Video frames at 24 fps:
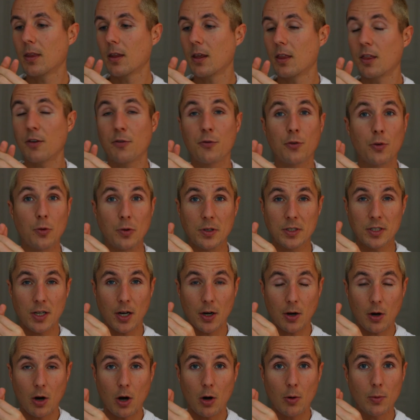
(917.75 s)
The fruit is
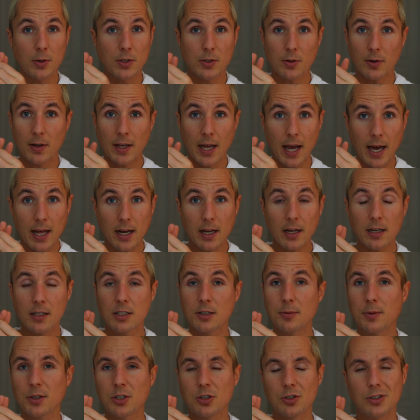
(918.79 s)
not always organic,
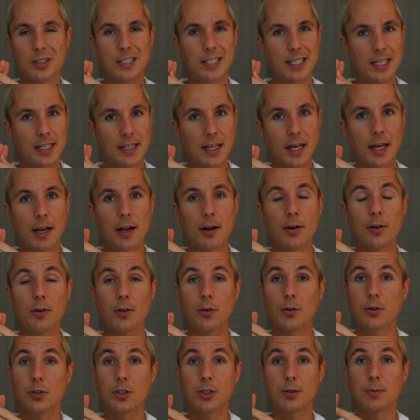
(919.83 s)
so make sure you seek that out,
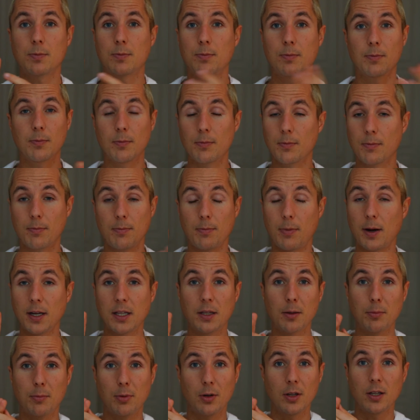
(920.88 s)
or just bite
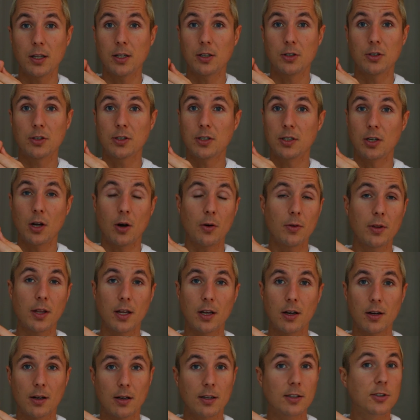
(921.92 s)
the bullet and just know that
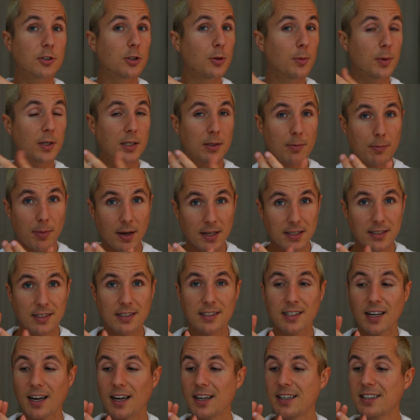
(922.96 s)
you're consuming some
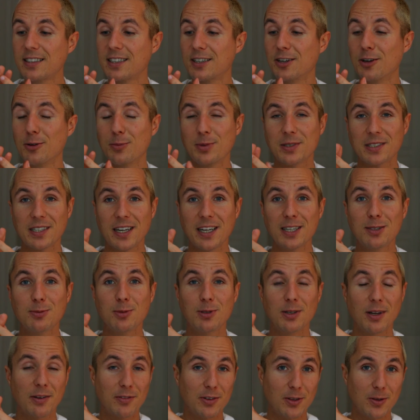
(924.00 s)
pesticides and herbicides
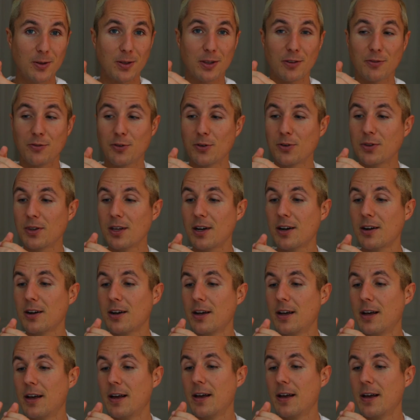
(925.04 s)
whenever you eat the fruit there.